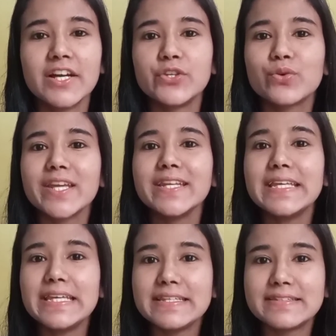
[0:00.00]
you can
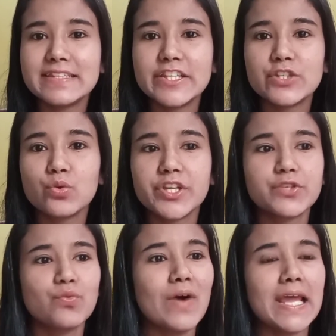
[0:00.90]
easily do
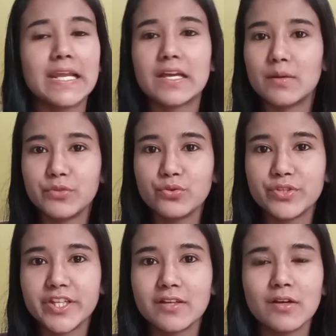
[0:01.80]
it while
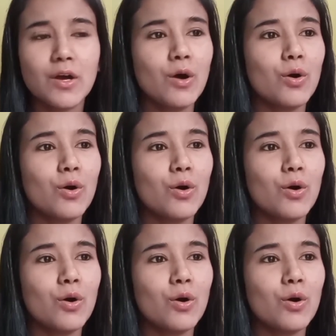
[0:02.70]
commuting